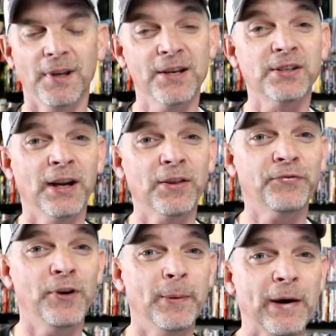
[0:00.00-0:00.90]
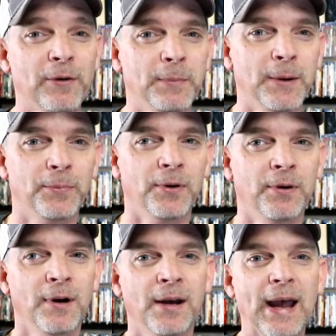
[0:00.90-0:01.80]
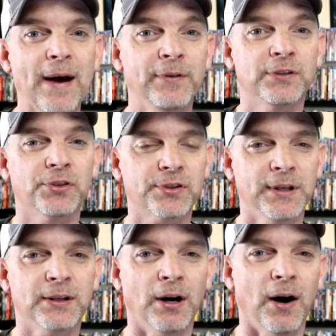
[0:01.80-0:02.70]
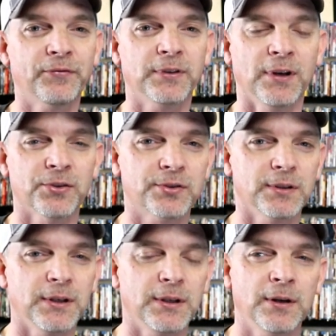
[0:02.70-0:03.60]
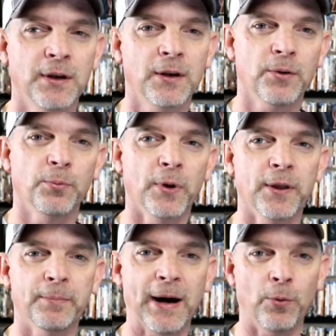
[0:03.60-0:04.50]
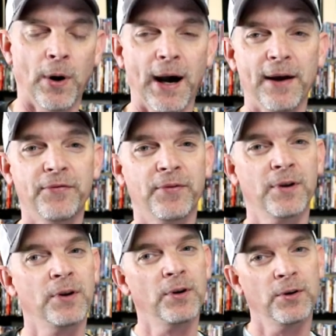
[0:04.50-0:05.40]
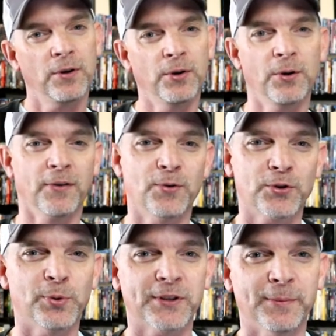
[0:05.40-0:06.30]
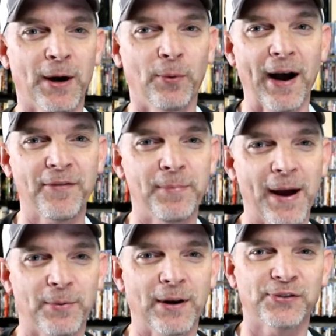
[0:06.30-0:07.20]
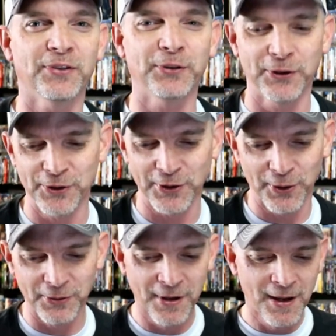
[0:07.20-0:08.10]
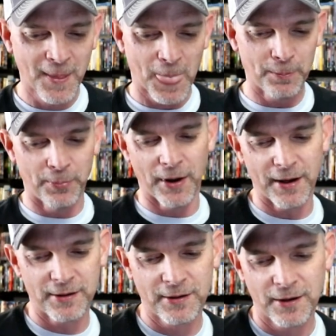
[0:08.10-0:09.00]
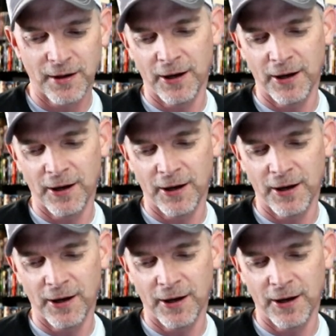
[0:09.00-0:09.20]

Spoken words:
is another film I remember having to sneak off to go see with my wife, who of course wasn't my wife back when I was 15 years old, but